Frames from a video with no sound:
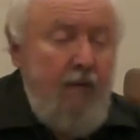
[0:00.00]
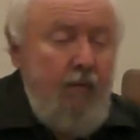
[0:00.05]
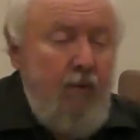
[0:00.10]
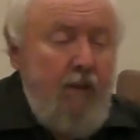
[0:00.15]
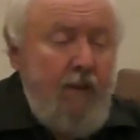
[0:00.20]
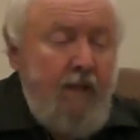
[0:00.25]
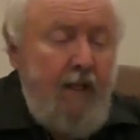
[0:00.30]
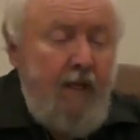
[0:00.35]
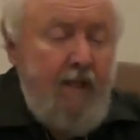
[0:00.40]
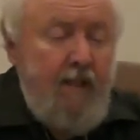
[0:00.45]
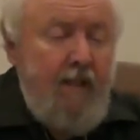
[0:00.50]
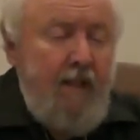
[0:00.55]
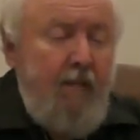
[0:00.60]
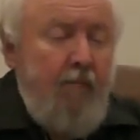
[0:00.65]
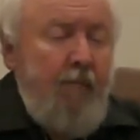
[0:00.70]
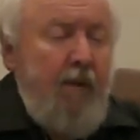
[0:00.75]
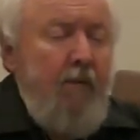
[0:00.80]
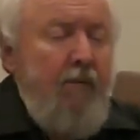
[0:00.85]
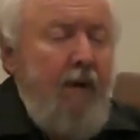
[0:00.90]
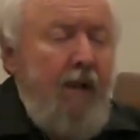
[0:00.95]
which has
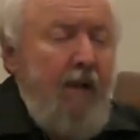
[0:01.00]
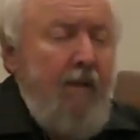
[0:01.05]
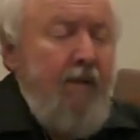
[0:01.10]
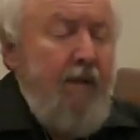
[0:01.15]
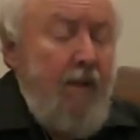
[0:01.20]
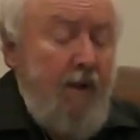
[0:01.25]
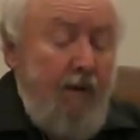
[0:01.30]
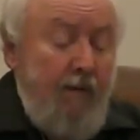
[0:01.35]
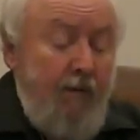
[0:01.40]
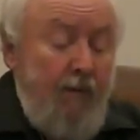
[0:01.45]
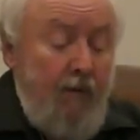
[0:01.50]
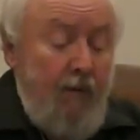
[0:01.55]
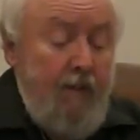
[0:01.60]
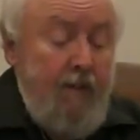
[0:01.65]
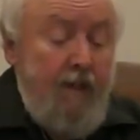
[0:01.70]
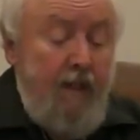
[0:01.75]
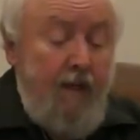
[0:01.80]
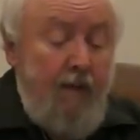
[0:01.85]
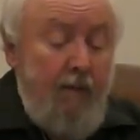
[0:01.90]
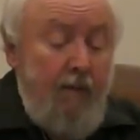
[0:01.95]
something relevant to the
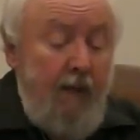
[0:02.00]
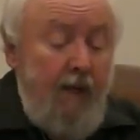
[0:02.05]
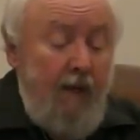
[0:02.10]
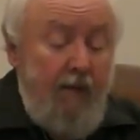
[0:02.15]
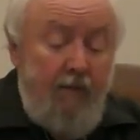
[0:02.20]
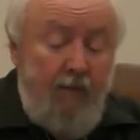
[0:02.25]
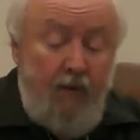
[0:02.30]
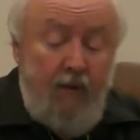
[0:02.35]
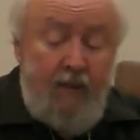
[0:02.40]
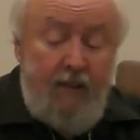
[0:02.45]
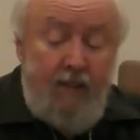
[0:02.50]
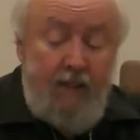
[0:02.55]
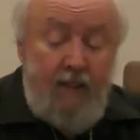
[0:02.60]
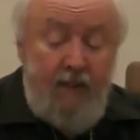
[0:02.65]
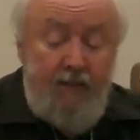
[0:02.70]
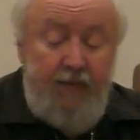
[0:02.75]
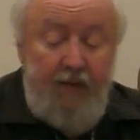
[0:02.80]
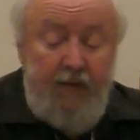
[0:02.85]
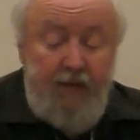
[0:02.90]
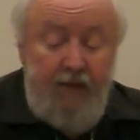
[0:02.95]
first coming in
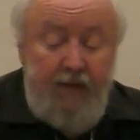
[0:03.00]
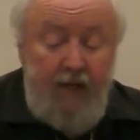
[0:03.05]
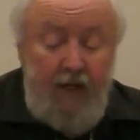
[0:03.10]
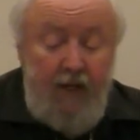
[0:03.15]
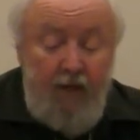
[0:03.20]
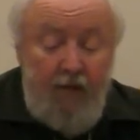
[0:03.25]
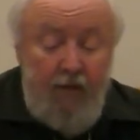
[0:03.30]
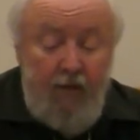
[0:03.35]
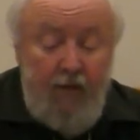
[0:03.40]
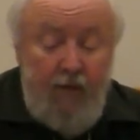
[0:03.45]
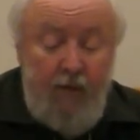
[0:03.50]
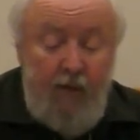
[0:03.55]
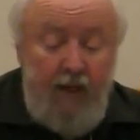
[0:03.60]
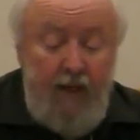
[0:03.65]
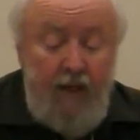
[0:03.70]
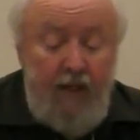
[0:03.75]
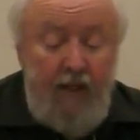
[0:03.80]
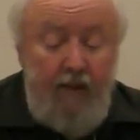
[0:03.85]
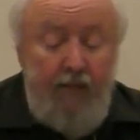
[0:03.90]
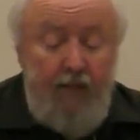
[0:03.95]
verses 15 through
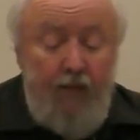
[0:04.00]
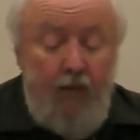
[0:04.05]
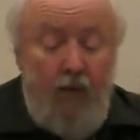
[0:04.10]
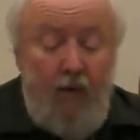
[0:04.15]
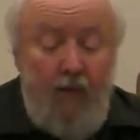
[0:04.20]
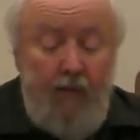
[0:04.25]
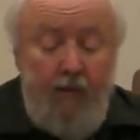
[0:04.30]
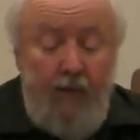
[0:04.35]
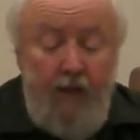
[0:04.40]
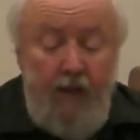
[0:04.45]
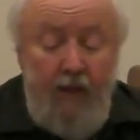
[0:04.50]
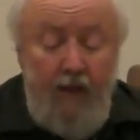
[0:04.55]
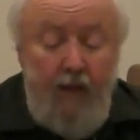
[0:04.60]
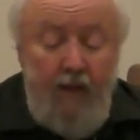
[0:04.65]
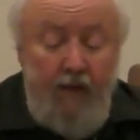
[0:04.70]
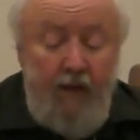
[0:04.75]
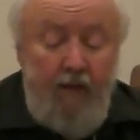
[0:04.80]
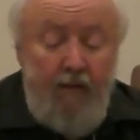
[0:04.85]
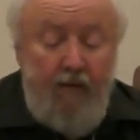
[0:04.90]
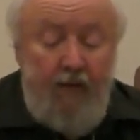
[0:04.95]
24.
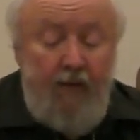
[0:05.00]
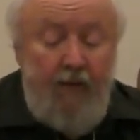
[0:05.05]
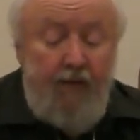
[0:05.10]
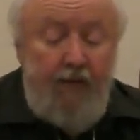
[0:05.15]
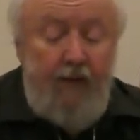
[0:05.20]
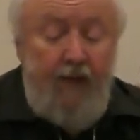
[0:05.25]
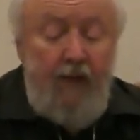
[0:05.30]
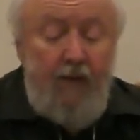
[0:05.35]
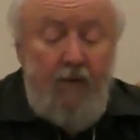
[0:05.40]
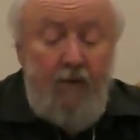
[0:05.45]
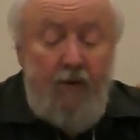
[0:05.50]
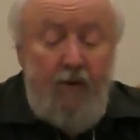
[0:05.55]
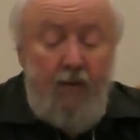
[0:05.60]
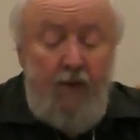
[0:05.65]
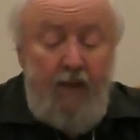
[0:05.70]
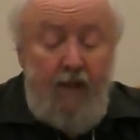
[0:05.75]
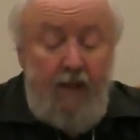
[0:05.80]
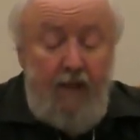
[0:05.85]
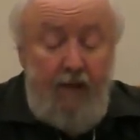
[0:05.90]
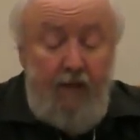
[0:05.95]
15 to
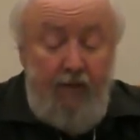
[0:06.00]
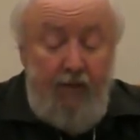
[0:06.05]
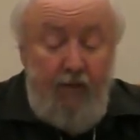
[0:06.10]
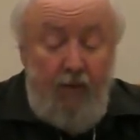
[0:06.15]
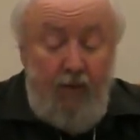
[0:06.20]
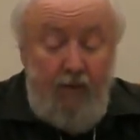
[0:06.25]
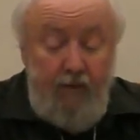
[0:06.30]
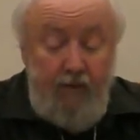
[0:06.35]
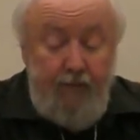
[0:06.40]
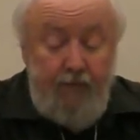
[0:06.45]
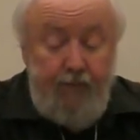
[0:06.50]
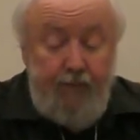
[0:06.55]
24.